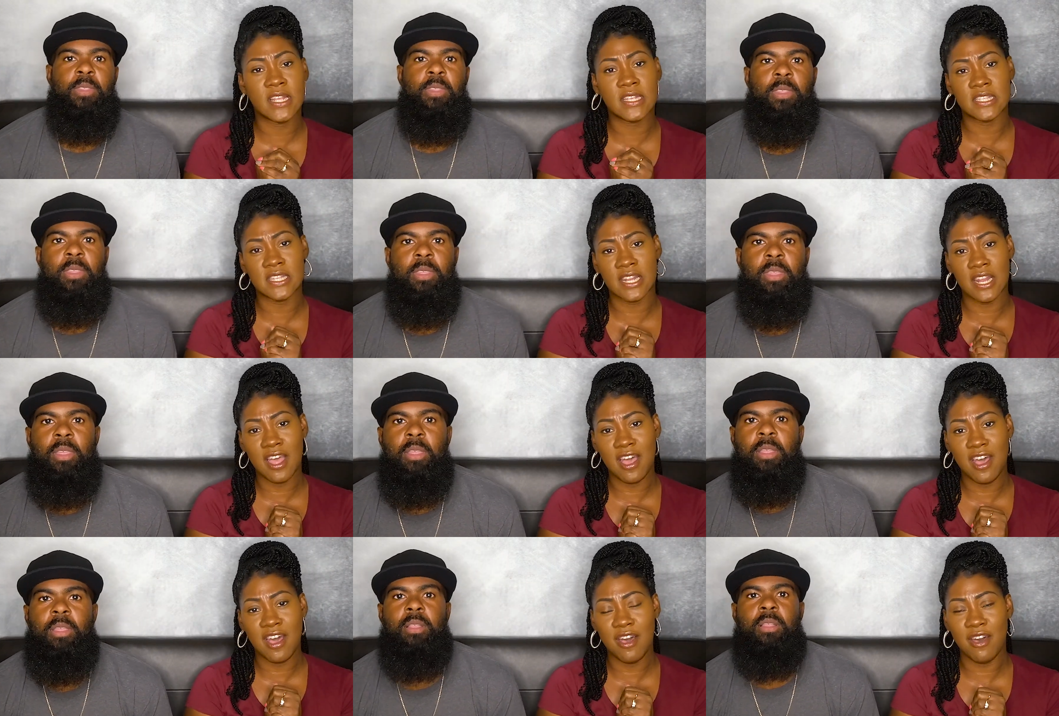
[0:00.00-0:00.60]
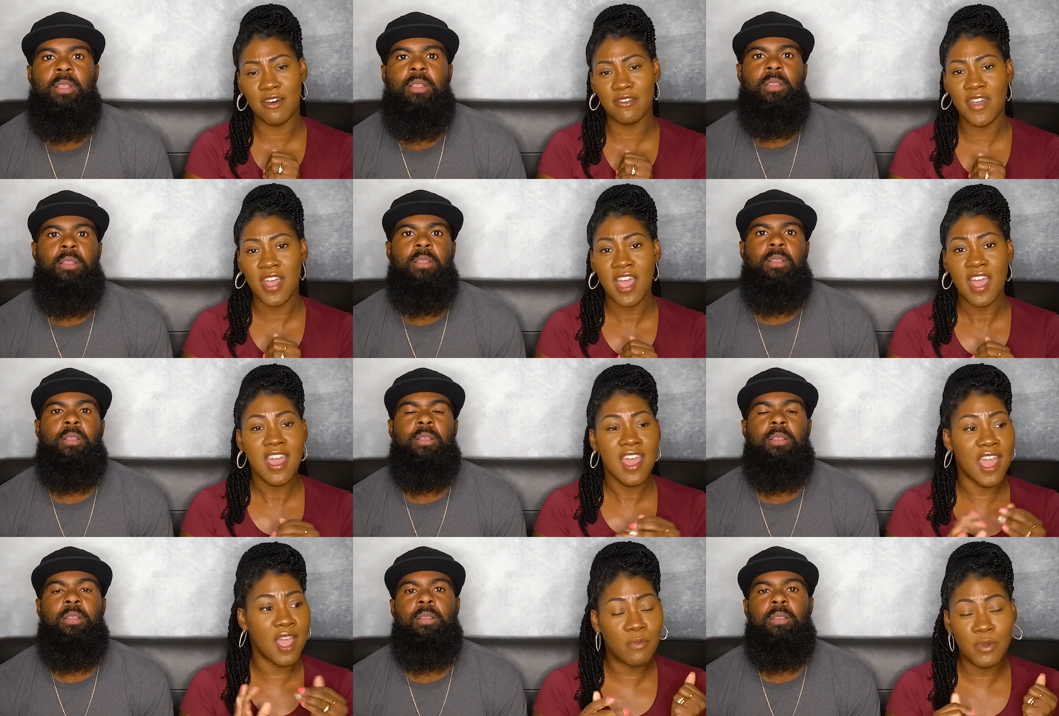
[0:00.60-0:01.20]
Speaker 1: is Love?
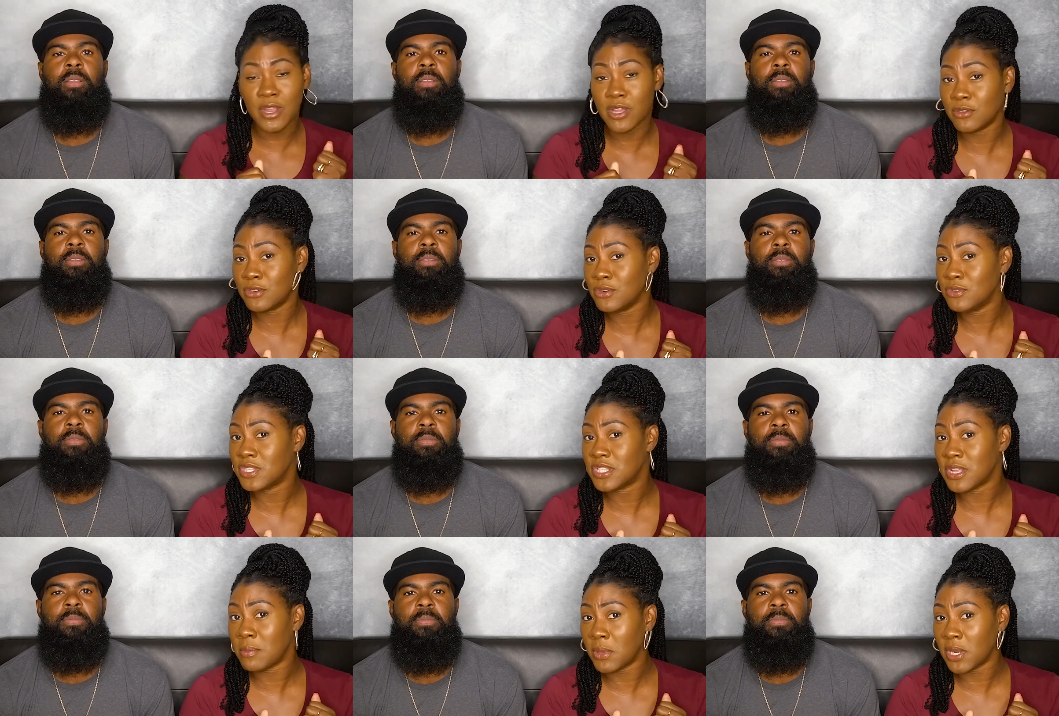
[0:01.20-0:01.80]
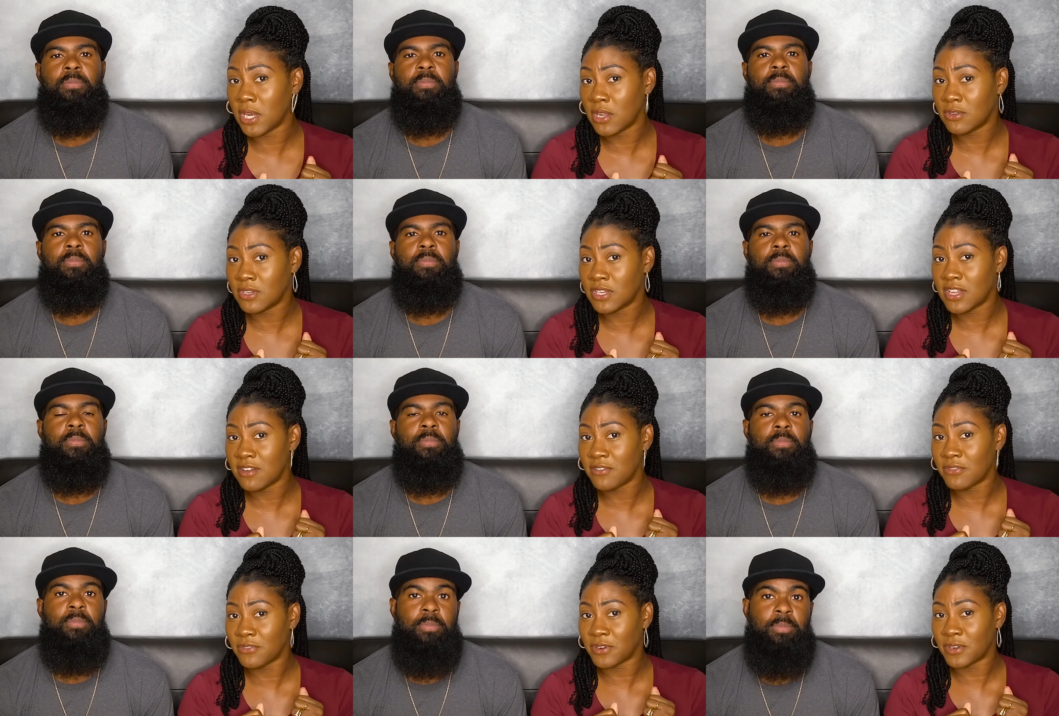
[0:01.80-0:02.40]
And we're going to do something a little
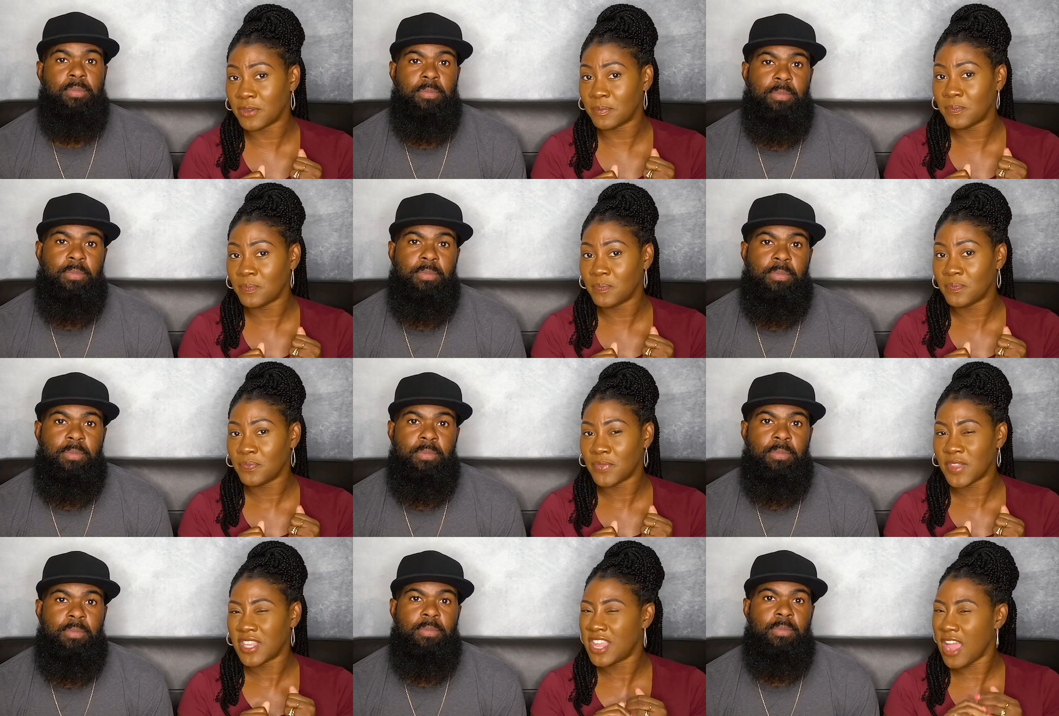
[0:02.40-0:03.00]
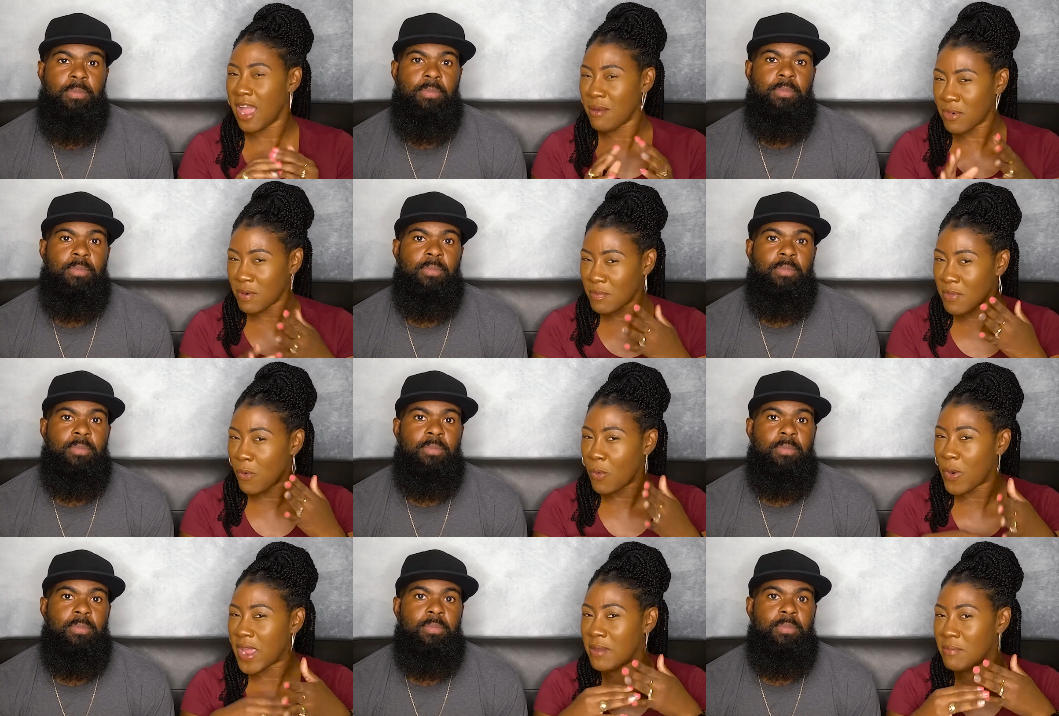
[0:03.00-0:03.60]
different. Y'all
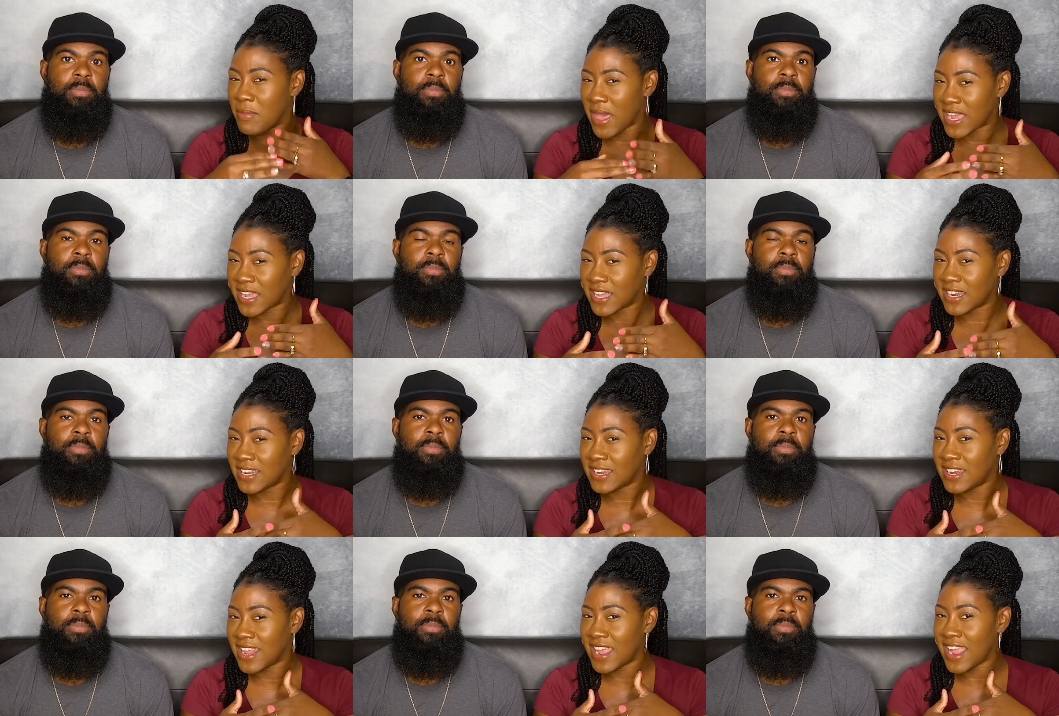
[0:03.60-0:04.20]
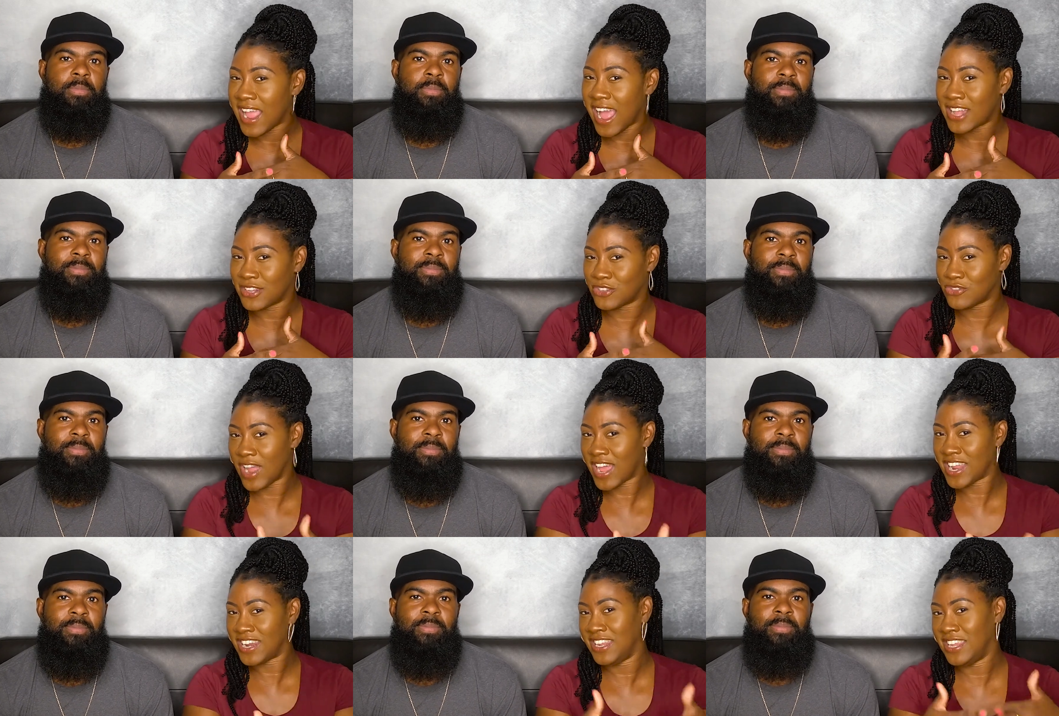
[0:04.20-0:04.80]
remember way back in the day, I
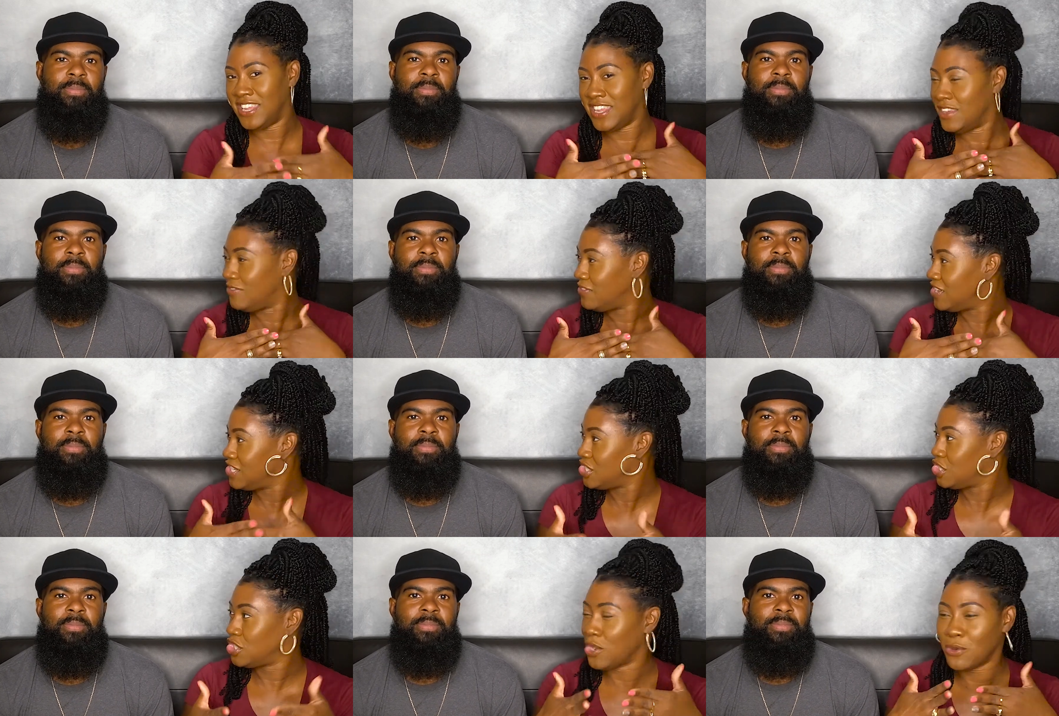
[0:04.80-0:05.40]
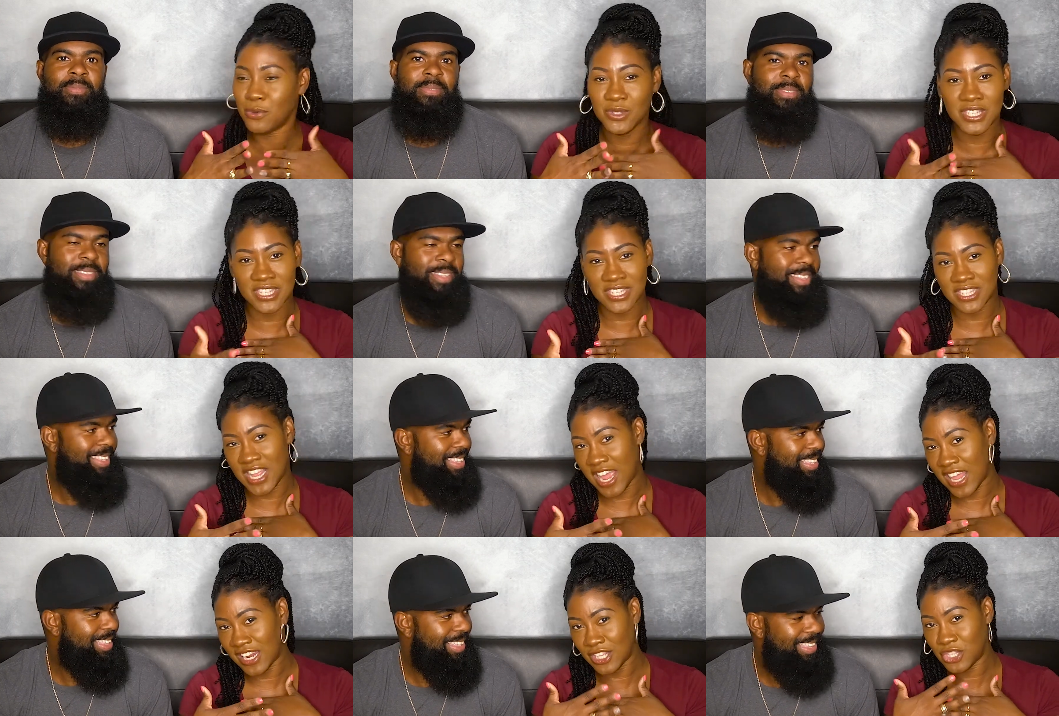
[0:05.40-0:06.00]
tried to give this show to
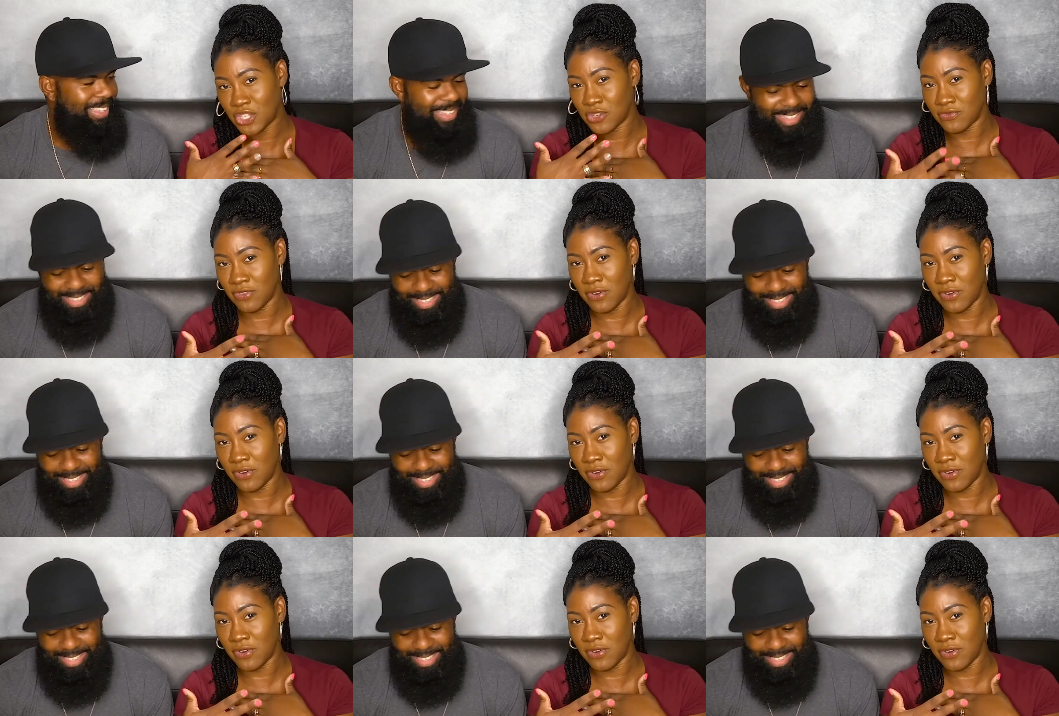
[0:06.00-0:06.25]
Stanley to